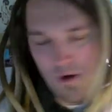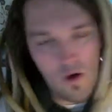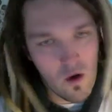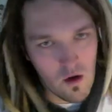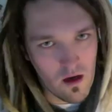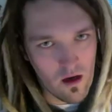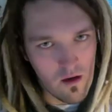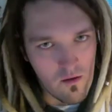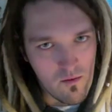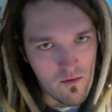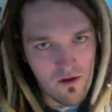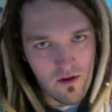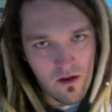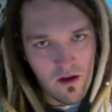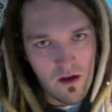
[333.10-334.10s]
not
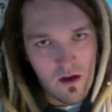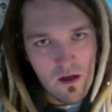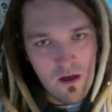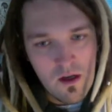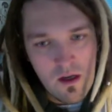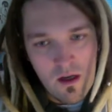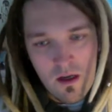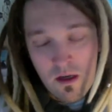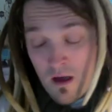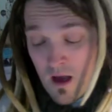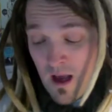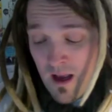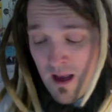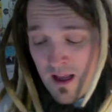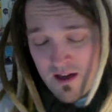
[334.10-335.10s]
combs.
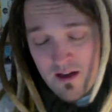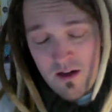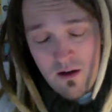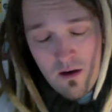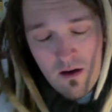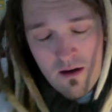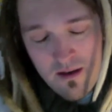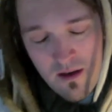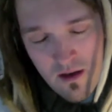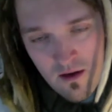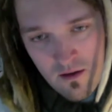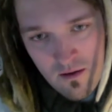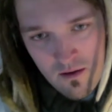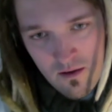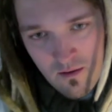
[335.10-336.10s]
And as you guys
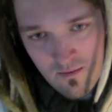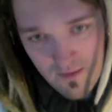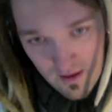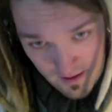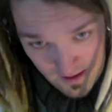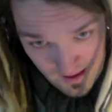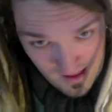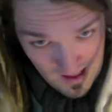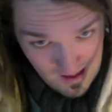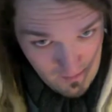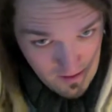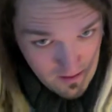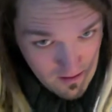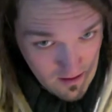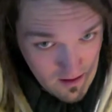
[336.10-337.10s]
know who've done the
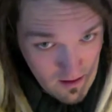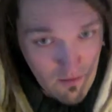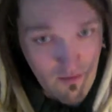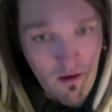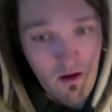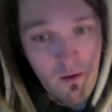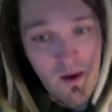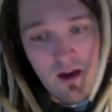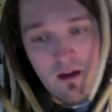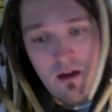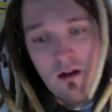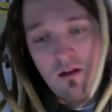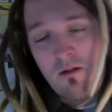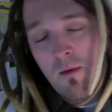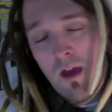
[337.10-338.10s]
neglect method, you throw
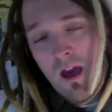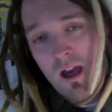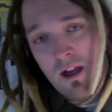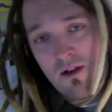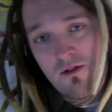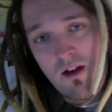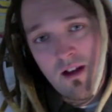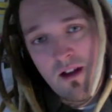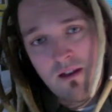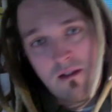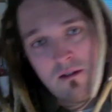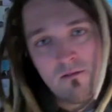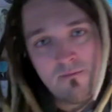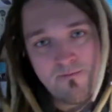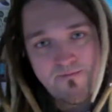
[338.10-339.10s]
away a comb, your hair
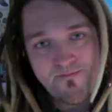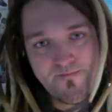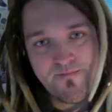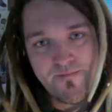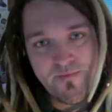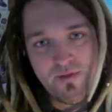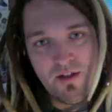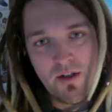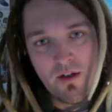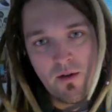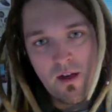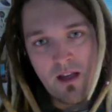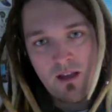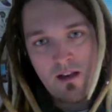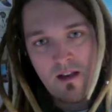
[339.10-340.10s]
dreads.
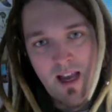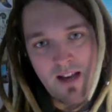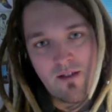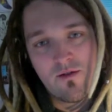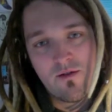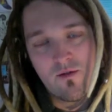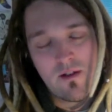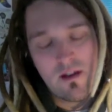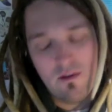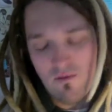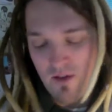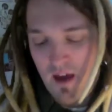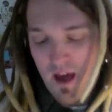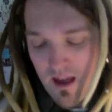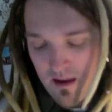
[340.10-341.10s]
So it's a natural
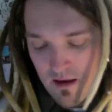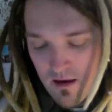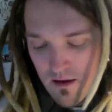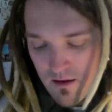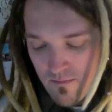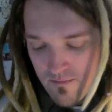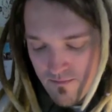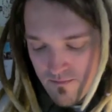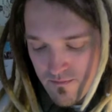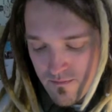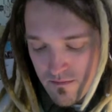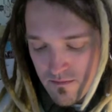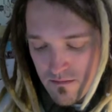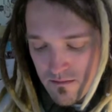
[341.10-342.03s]
thing for your hair to do.